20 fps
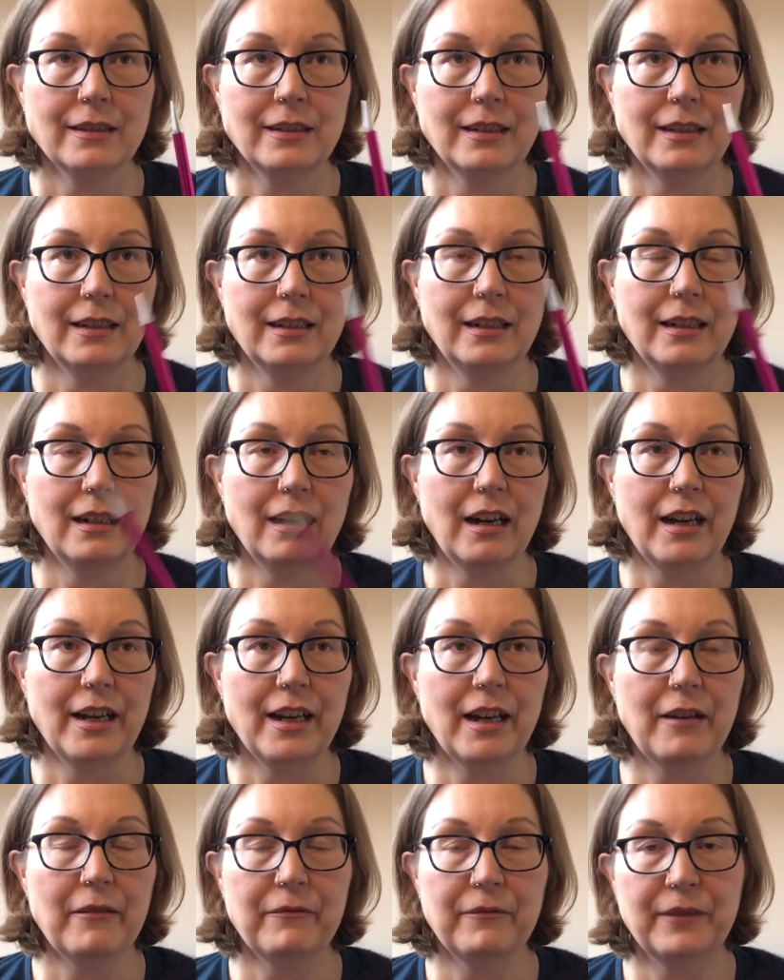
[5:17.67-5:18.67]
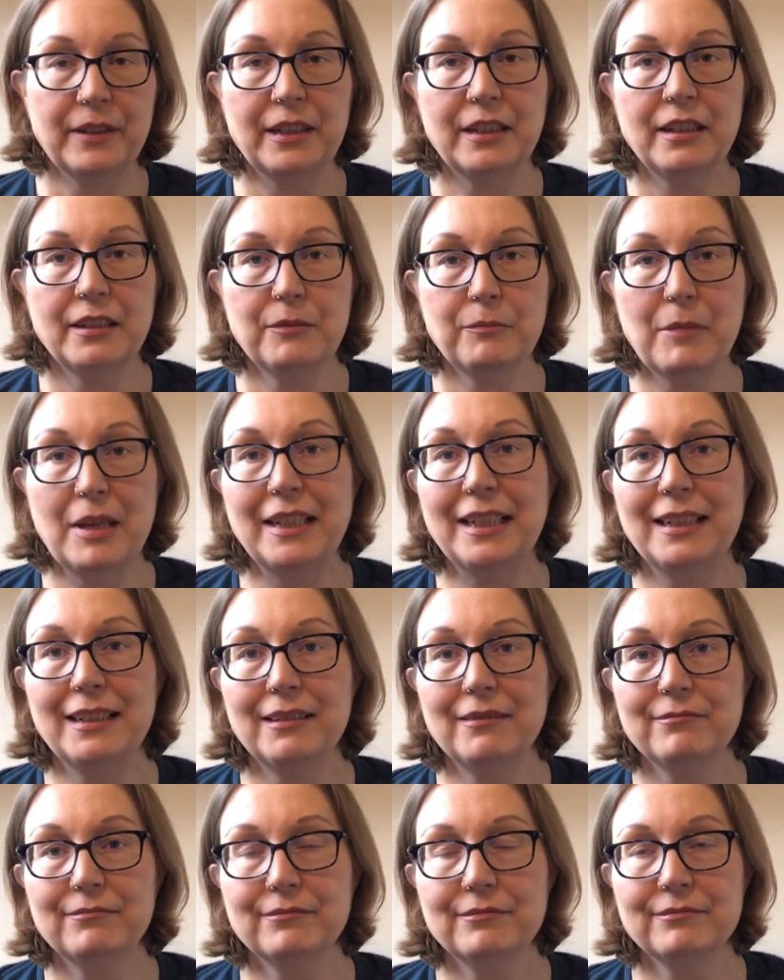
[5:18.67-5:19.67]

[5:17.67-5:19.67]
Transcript: I have knitted many